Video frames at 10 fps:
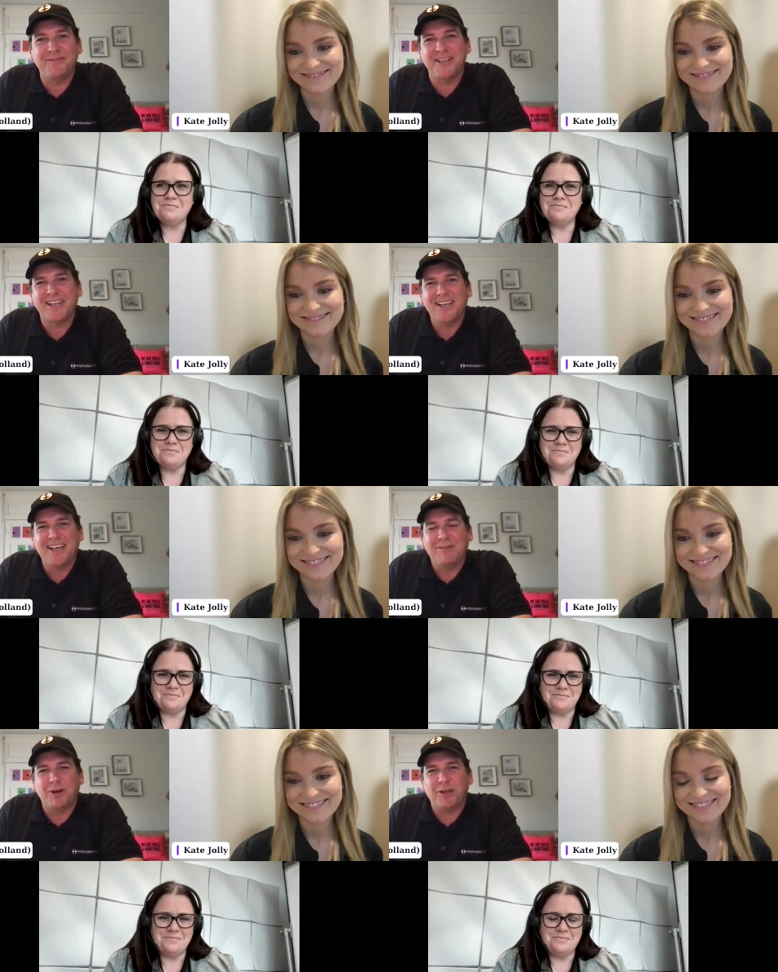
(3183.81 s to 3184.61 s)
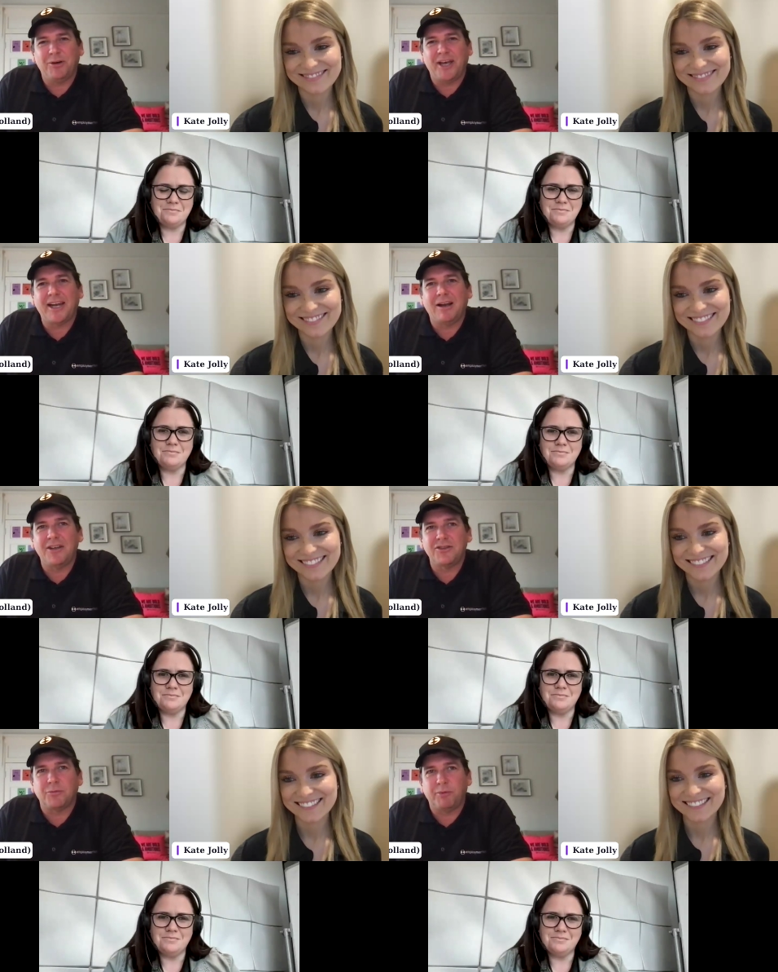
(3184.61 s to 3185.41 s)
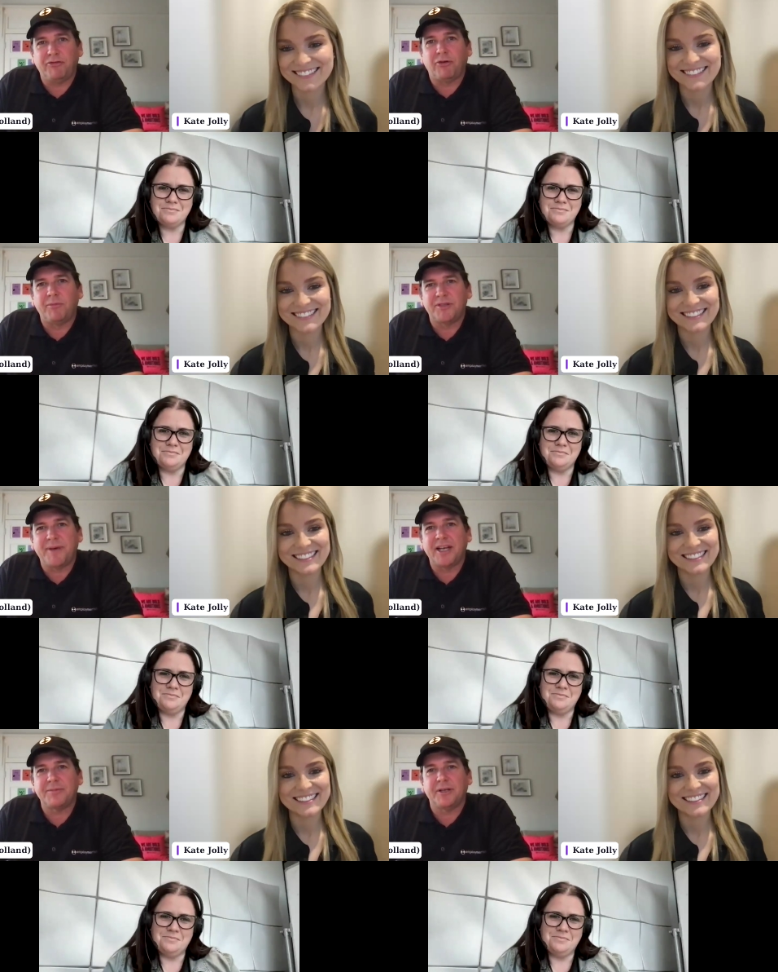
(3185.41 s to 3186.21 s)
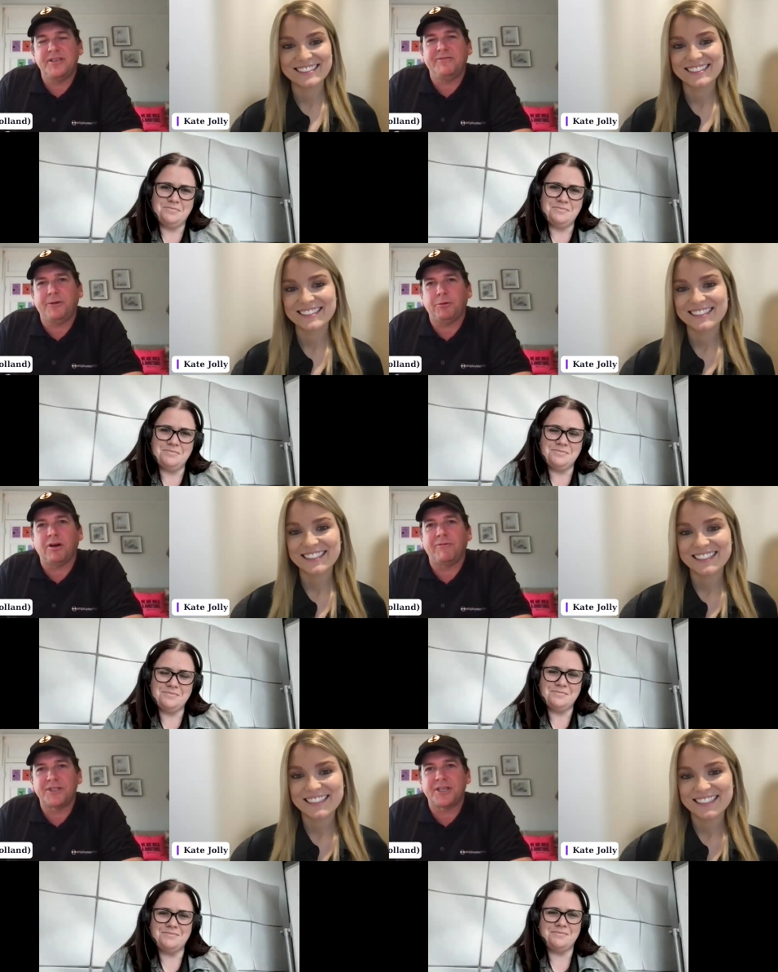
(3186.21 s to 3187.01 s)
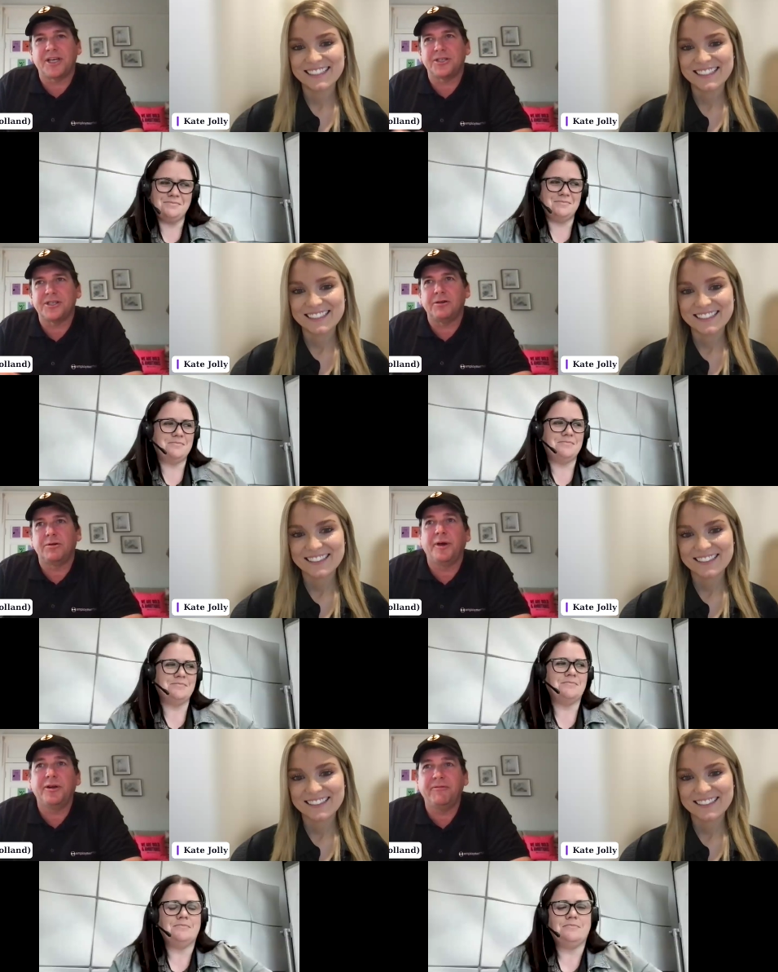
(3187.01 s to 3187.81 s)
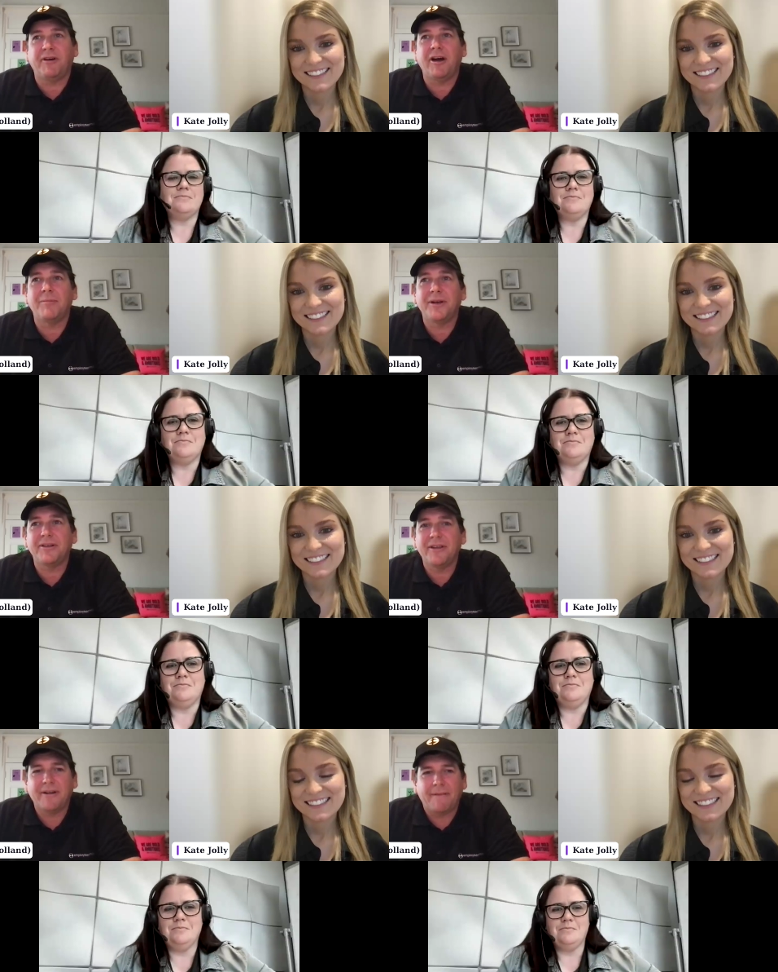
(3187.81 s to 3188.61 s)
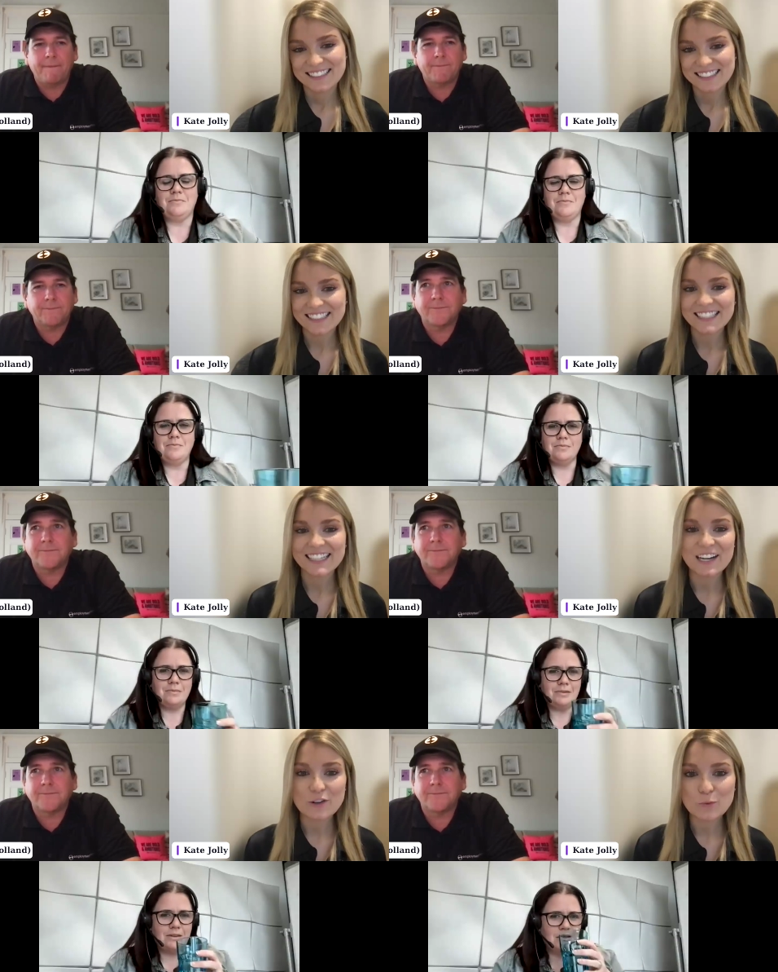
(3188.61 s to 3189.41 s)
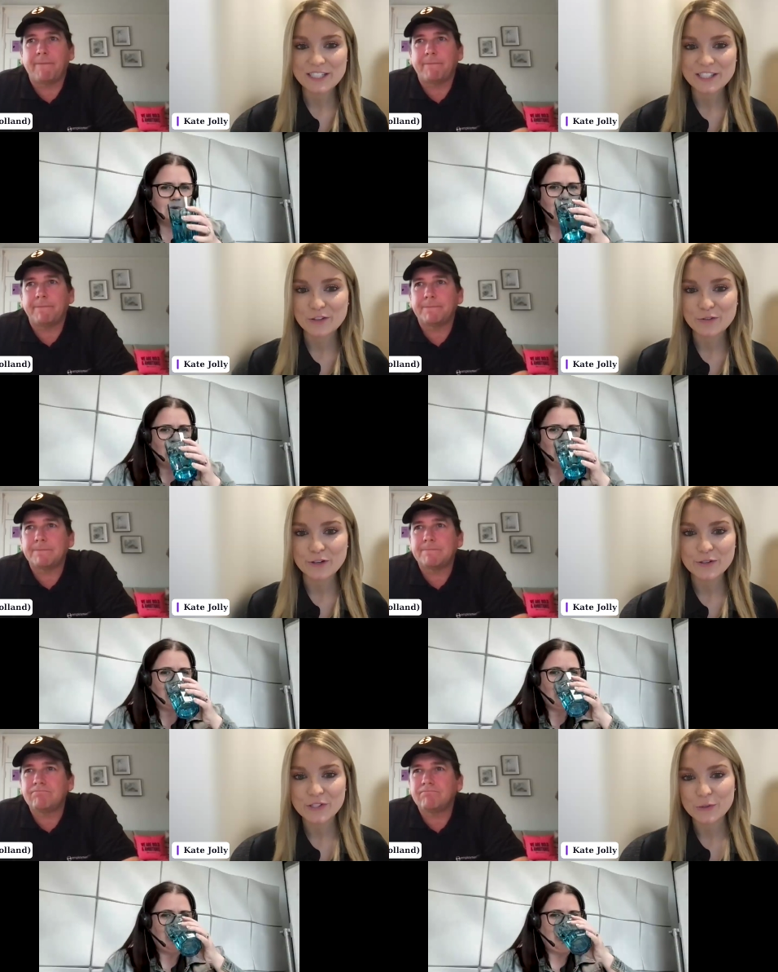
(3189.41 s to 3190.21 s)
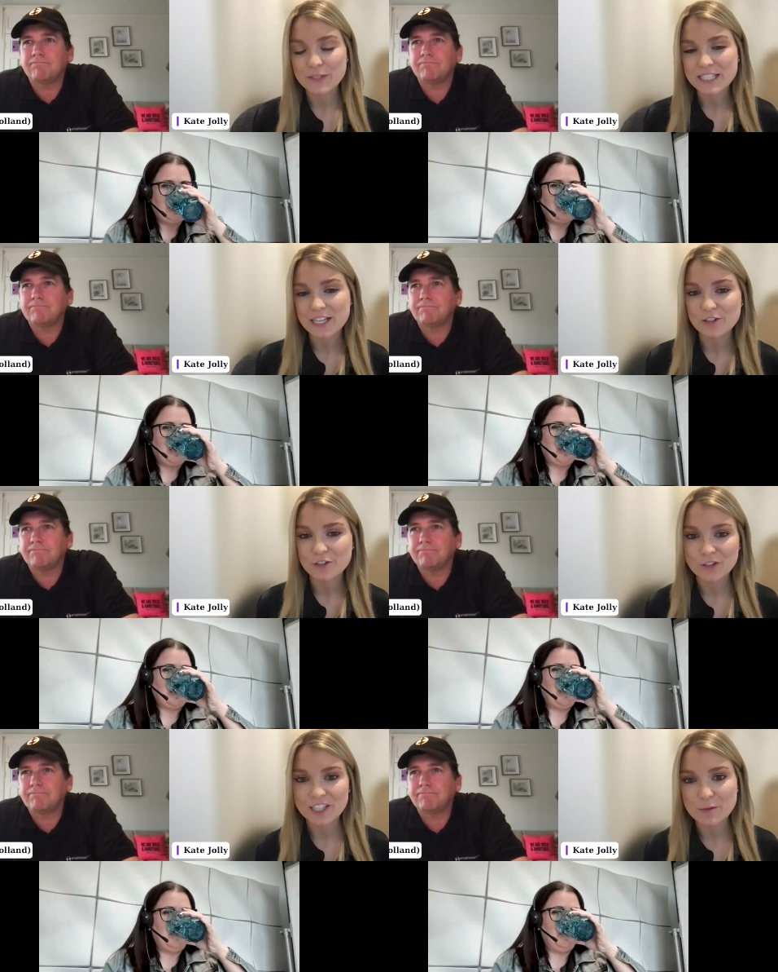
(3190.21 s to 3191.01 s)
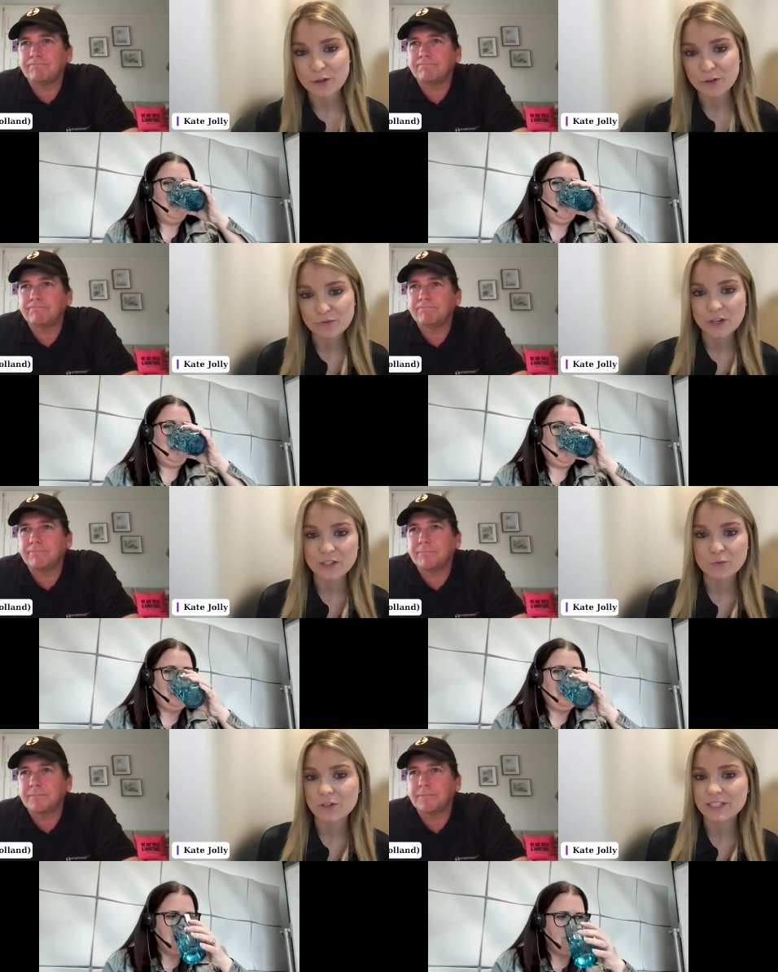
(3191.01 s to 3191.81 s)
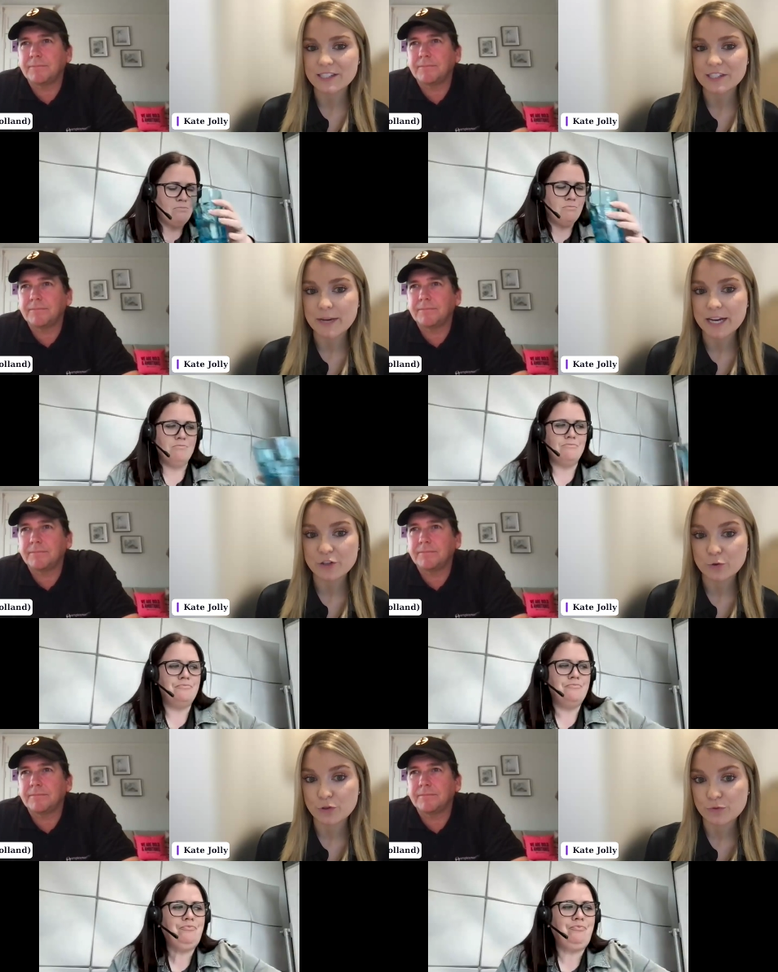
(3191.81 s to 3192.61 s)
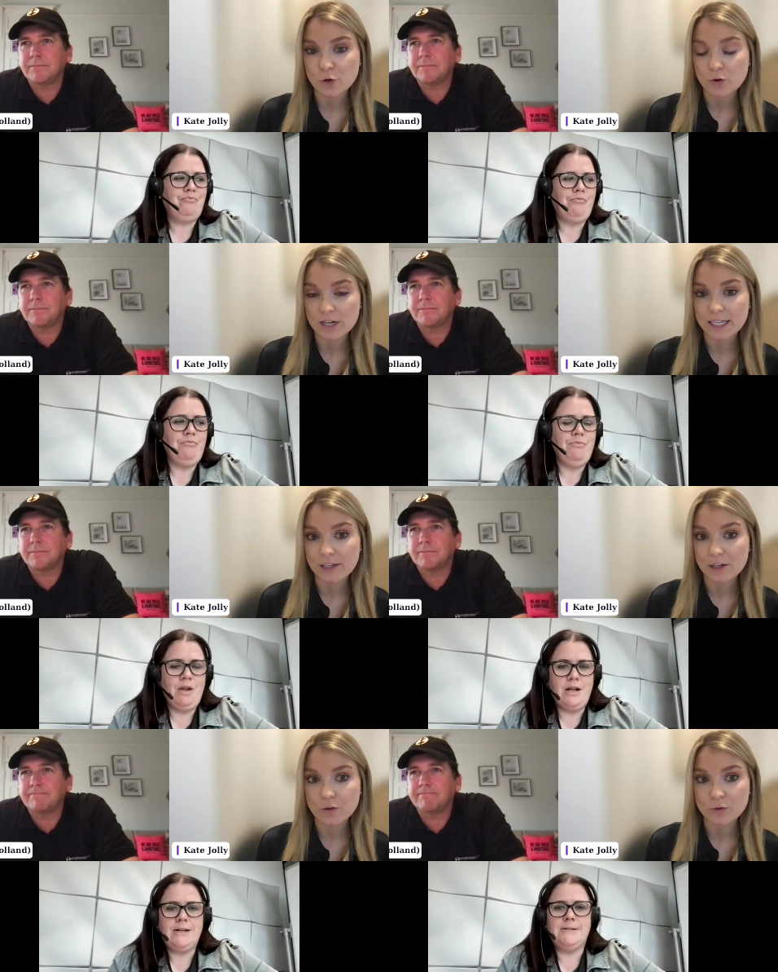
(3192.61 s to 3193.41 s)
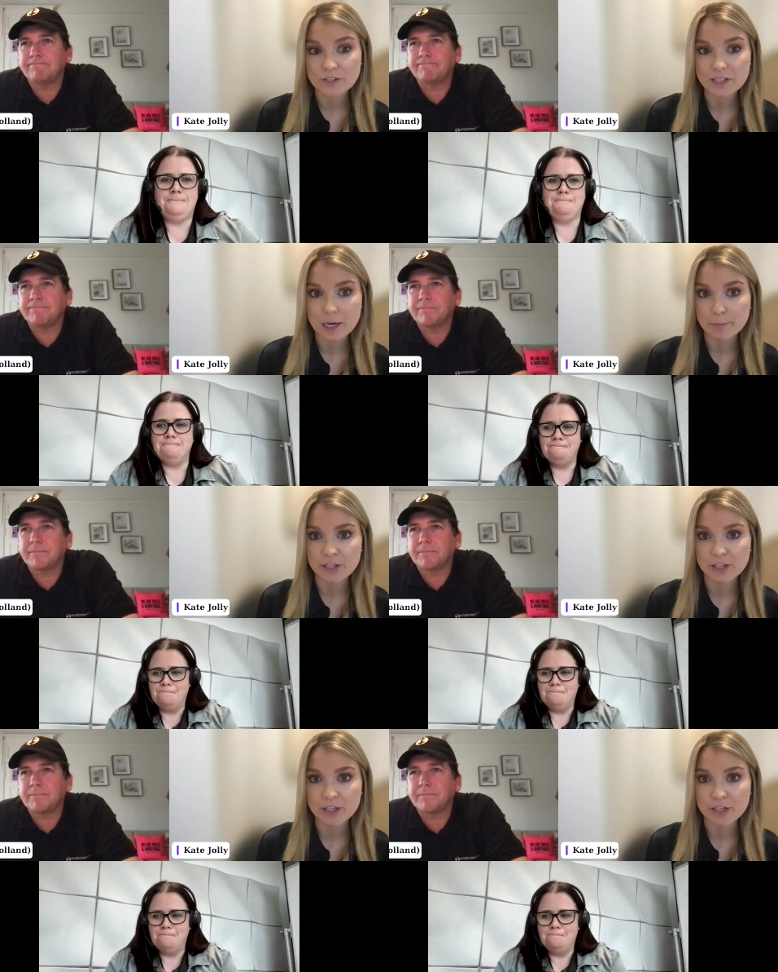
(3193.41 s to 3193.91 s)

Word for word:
Speaker 1: but what are your headlines on performance management and difficult conversations in a remote environment?
Speaker 2: Yeah, I'll whiz through. So we touched on it, but the first one is make sure you've got clear goals. That